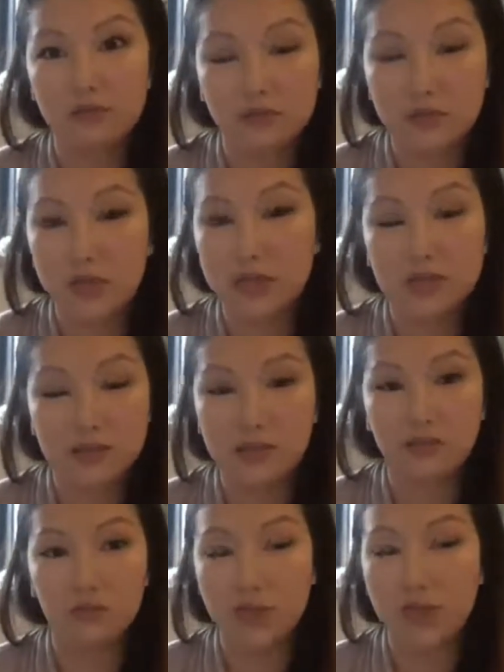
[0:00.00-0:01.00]
needs
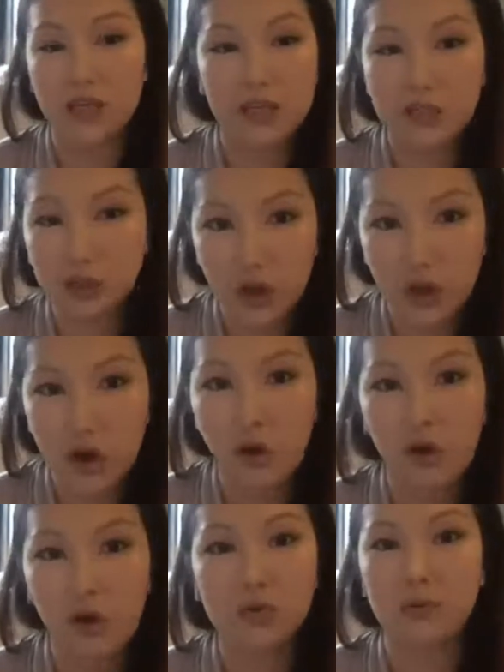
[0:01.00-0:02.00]
what they need to
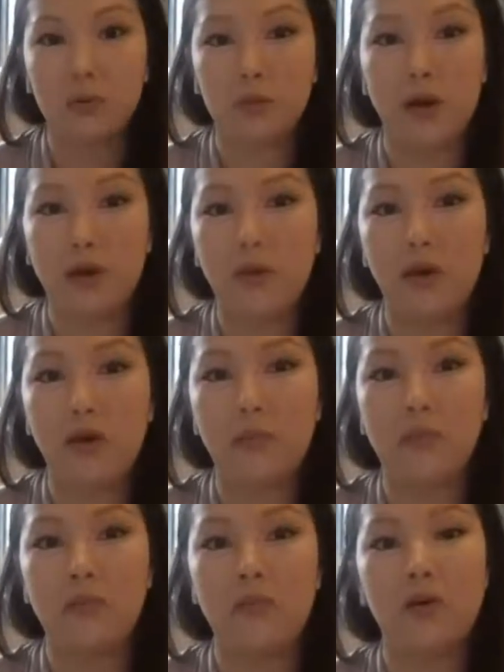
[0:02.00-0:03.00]
know to prepare
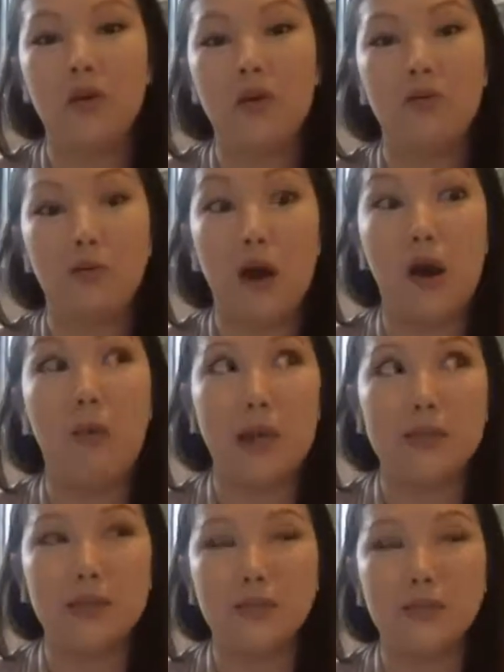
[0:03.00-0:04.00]
them for how
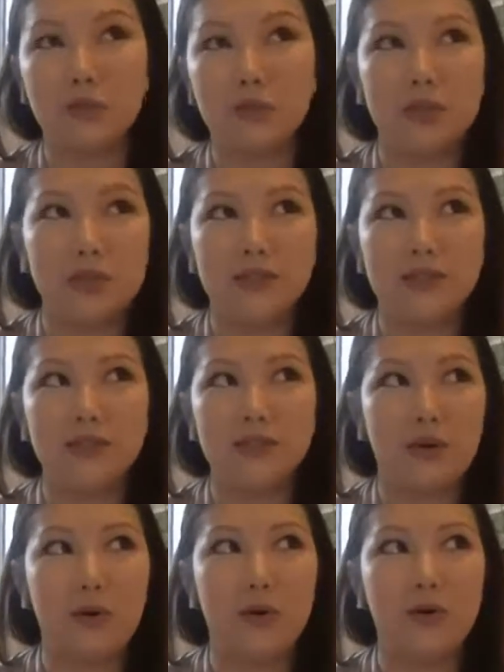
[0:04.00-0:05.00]
messed up the world is.
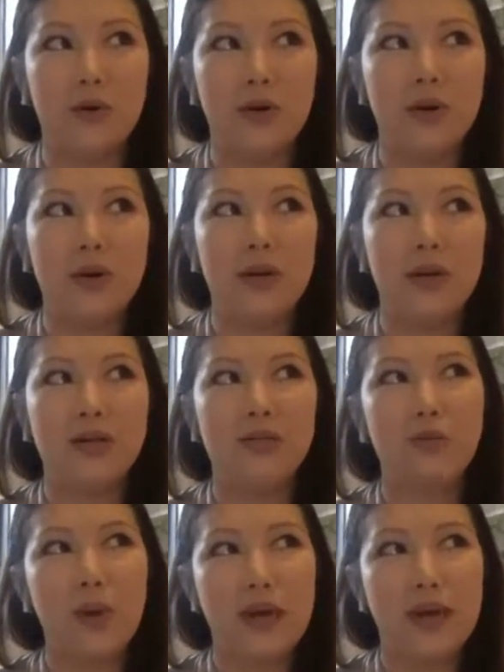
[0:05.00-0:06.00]
So in a
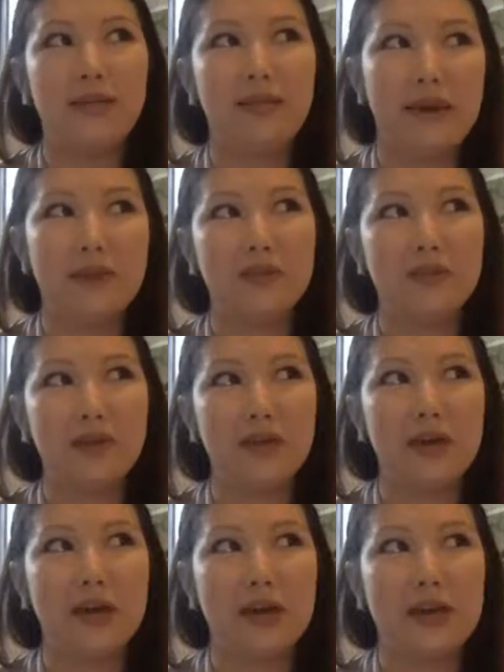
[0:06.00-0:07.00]
way, like I feel
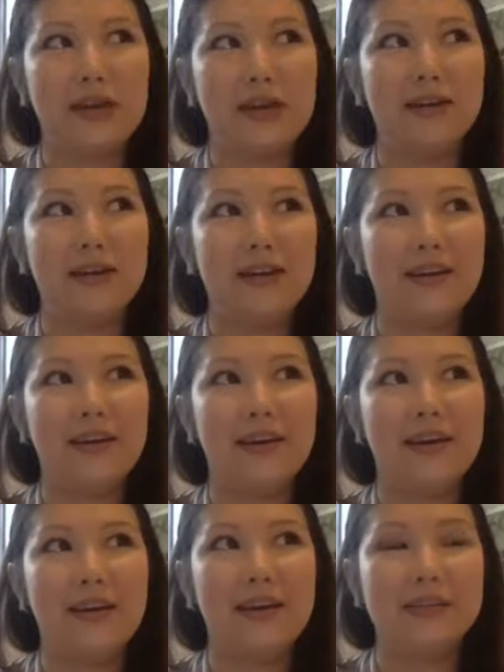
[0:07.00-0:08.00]
like
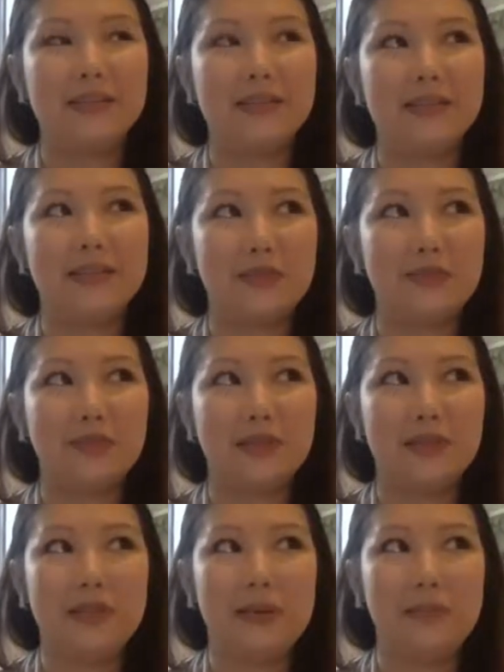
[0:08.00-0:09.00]
it's
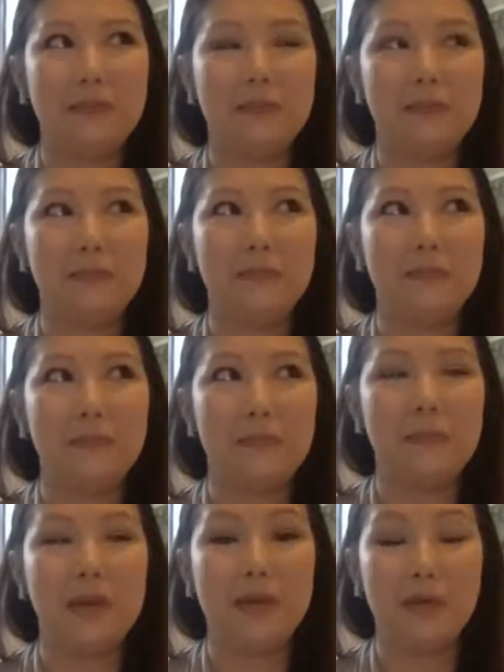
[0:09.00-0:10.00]
definitely
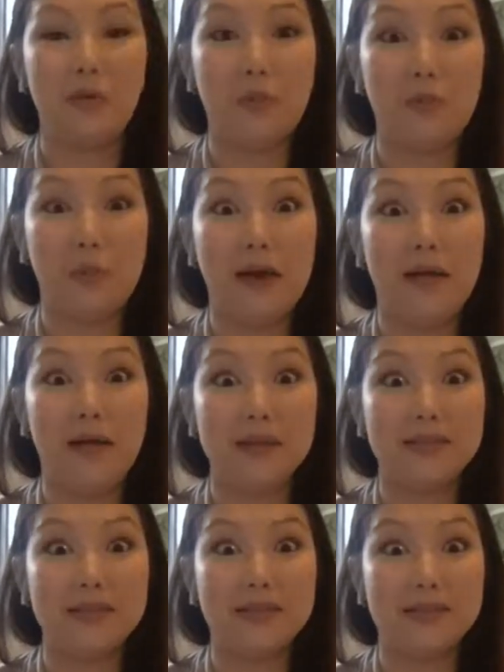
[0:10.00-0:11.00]
made me more
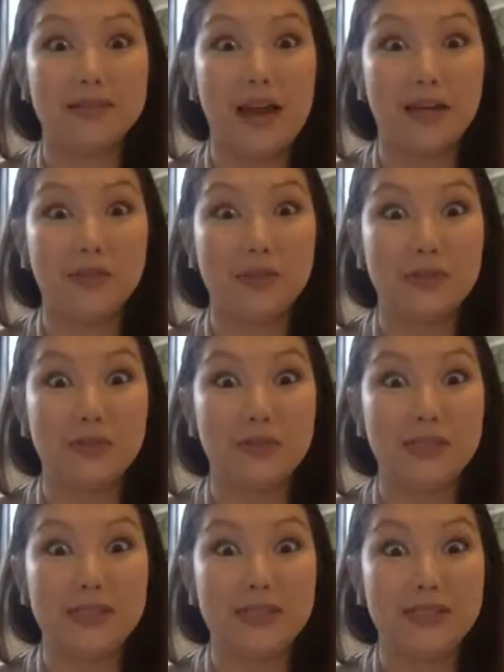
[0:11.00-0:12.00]
balanced because I used to
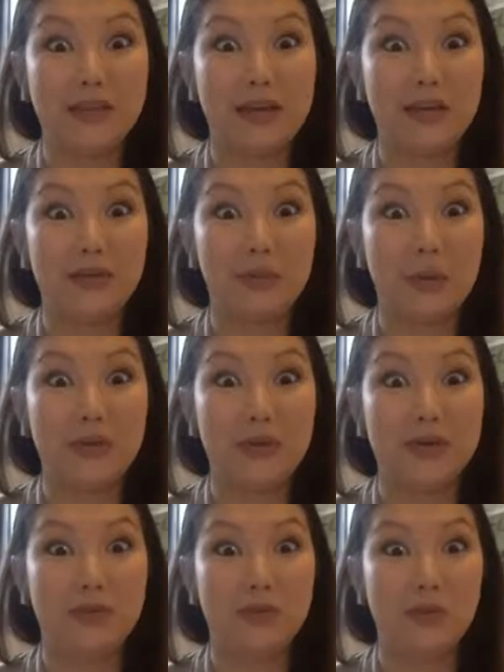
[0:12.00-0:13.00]
be like the
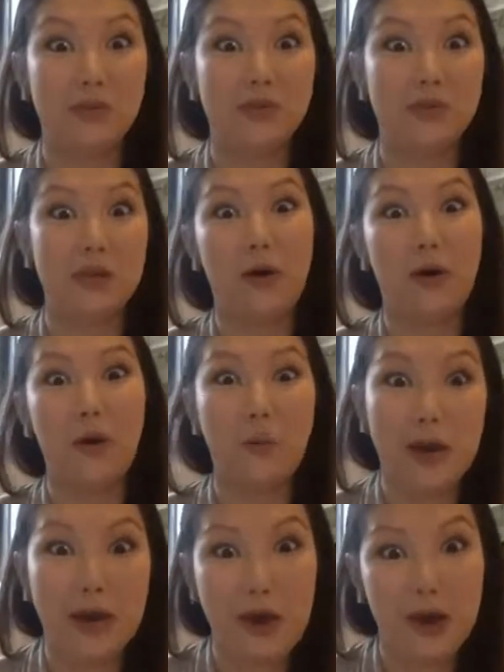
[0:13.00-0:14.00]
person that was always like, oh
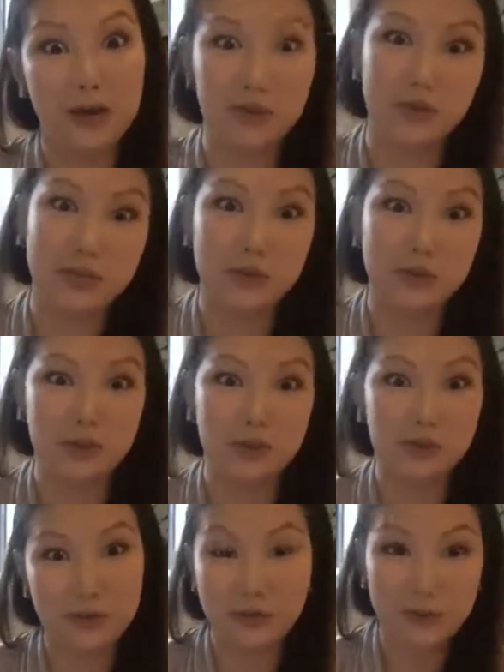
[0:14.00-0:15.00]
my God, do you see what
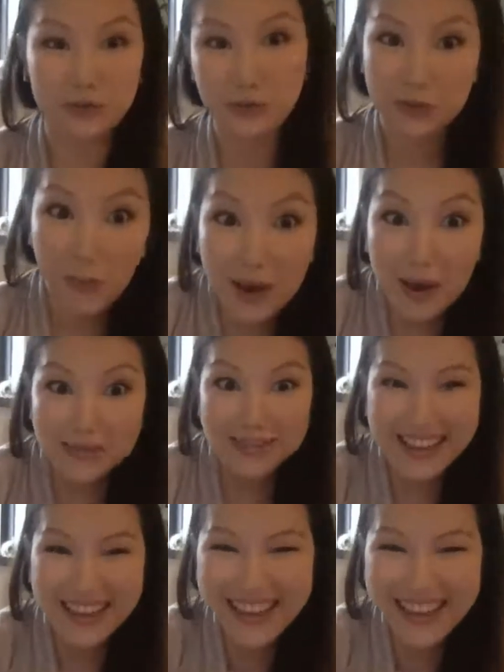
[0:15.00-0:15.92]
they're doing to us?